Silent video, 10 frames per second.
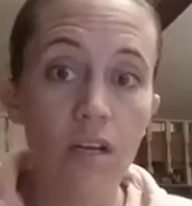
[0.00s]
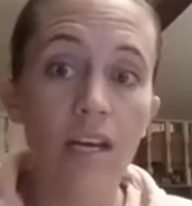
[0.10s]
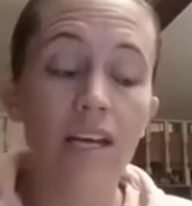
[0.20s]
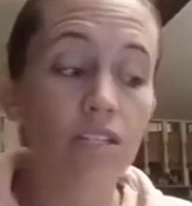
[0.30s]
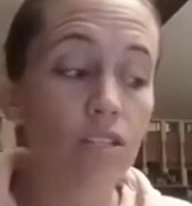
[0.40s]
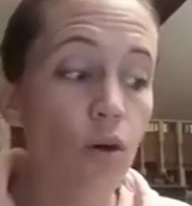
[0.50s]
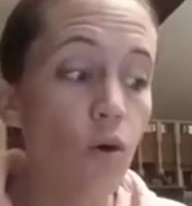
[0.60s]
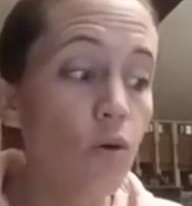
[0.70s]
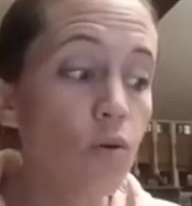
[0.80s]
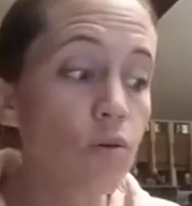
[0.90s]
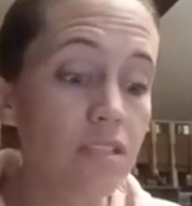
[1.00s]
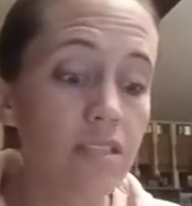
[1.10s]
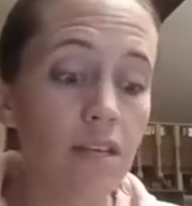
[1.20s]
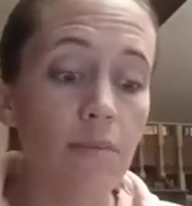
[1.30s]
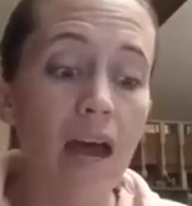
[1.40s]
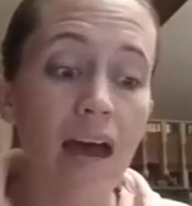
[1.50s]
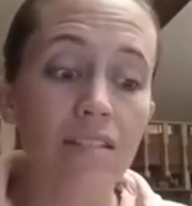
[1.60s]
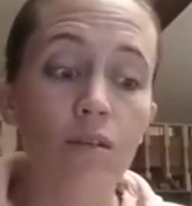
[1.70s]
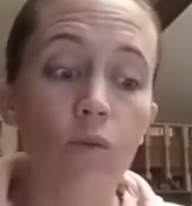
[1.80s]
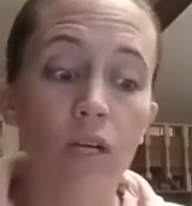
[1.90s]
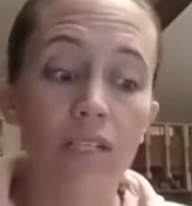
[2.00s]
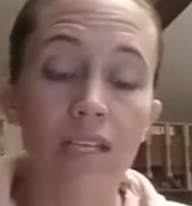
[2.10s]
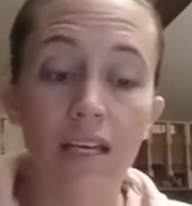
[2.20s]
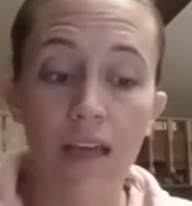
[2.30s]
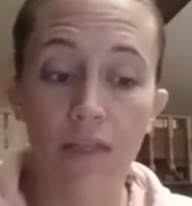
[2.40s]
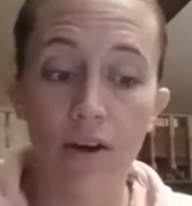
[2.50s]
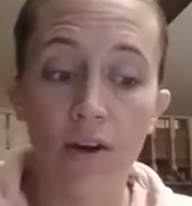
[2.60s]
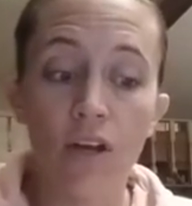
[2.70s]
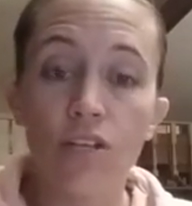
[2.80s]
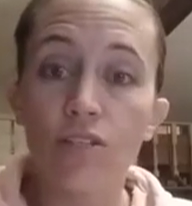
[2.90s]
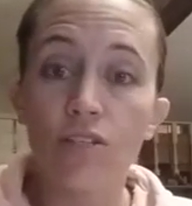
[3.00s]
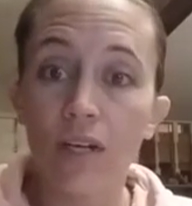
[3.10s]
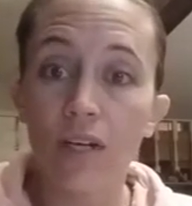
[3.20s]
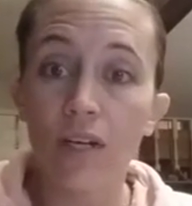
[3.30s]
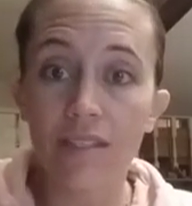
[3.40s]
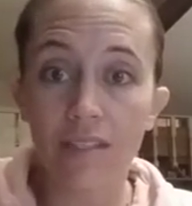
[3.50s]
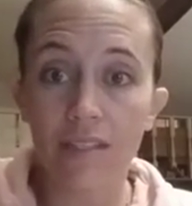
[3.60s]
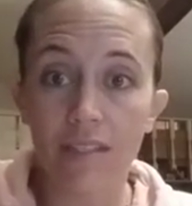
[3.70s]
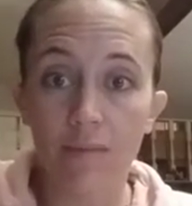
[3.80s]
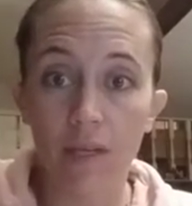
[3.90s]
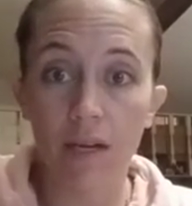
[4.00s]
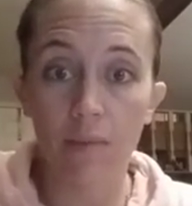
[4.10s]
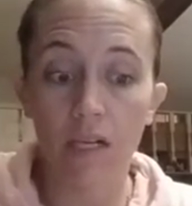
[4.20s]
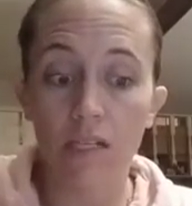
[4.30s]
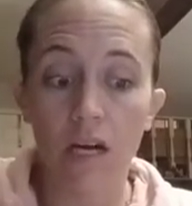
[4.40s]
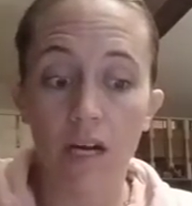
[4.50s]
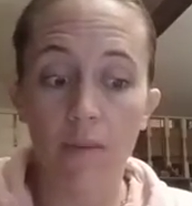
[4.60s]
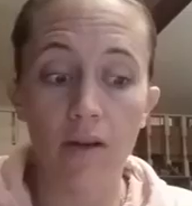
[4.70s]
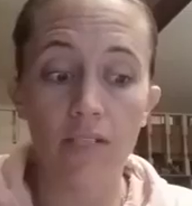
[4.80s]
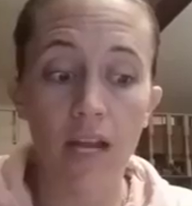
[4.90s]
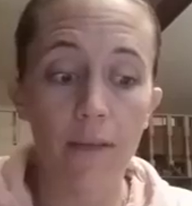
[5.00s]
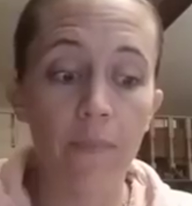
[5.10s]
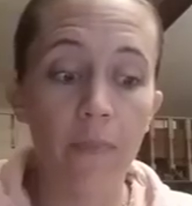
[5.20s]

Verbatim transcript: It's the whole system that has to work together. So here's the system that I'm going to talk about today.